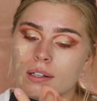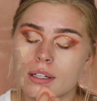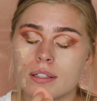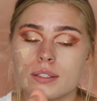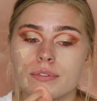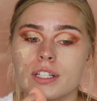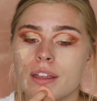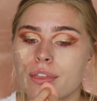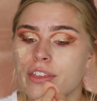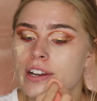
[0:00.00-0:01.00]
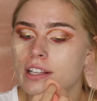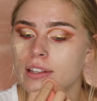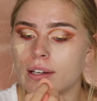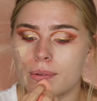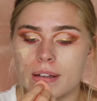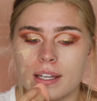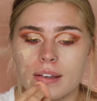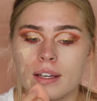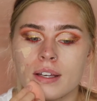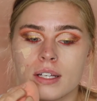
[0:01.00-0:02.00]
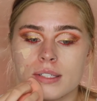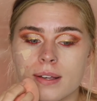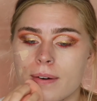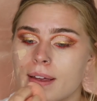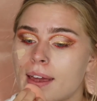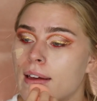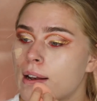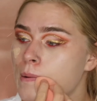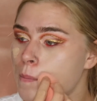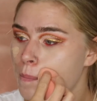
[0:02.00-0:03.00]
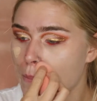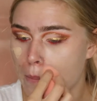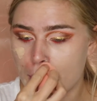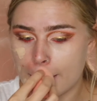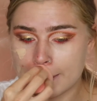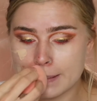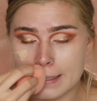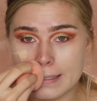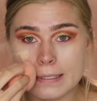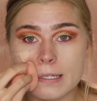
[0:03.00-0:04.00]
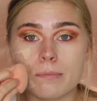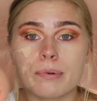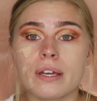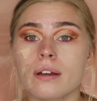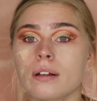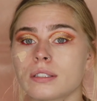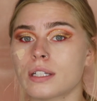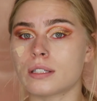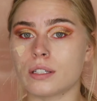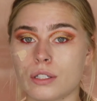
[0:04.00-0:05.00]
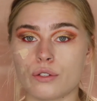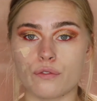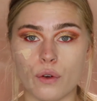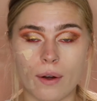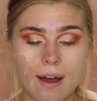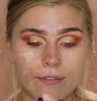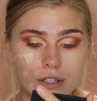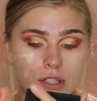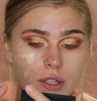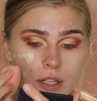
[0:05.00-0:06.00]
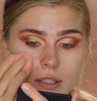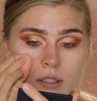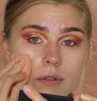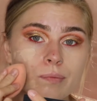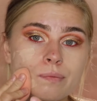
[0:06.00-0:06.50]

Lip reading: And it's really thin and liquidy. So again, it's easy to build, easy to do full coverage looks.